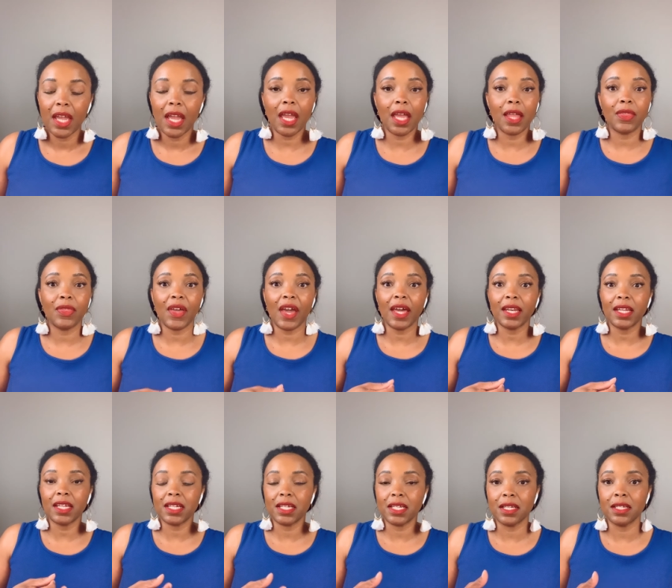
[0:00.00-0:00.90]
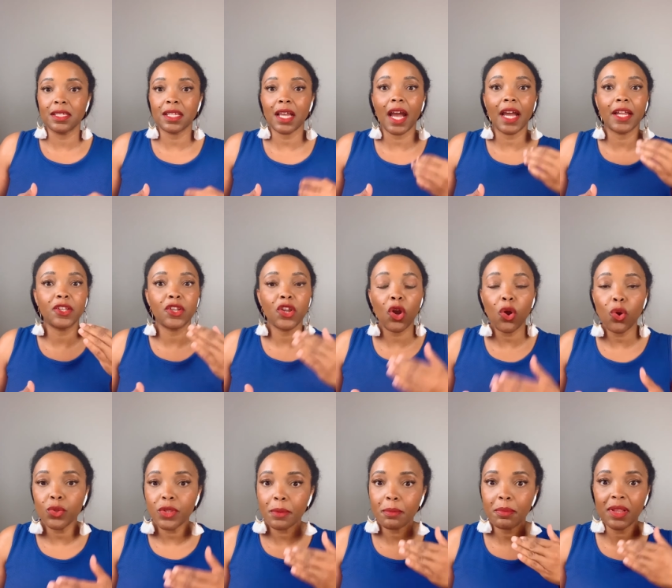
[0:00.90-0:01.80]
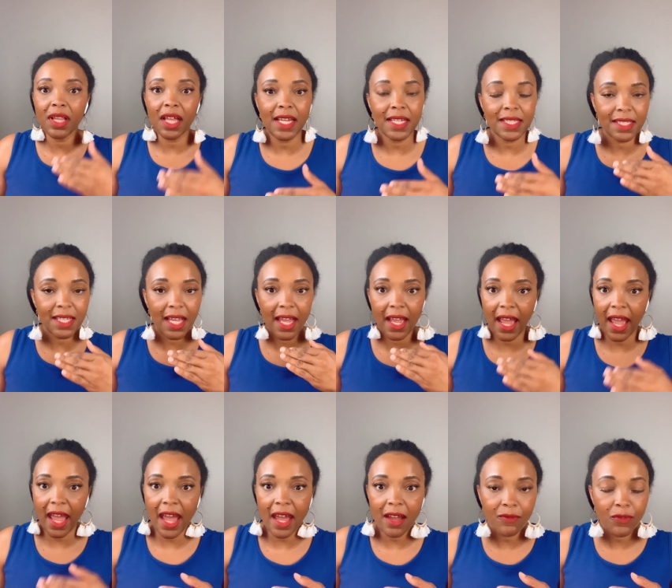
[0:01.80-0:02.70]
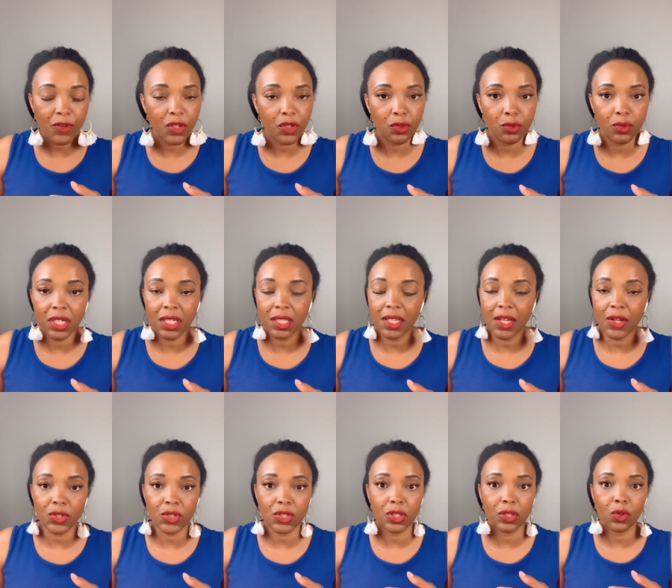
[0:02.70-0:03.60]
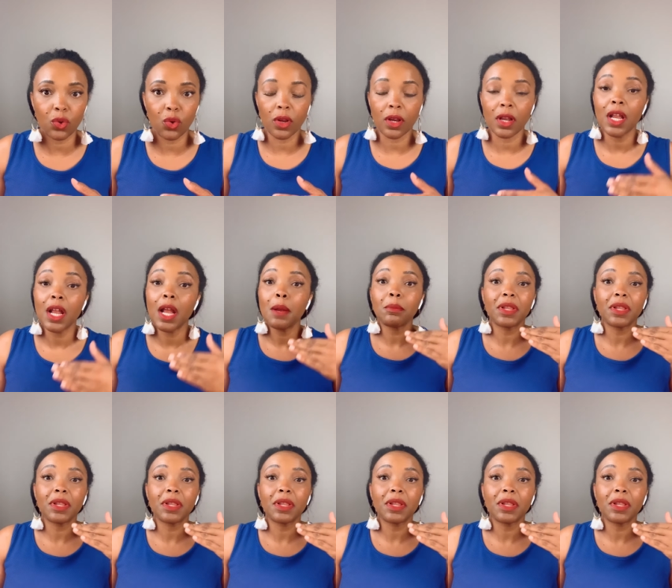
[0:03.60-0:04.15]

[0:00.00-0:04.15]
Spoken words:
And that is, I know the plans I have for you, declares the Lord,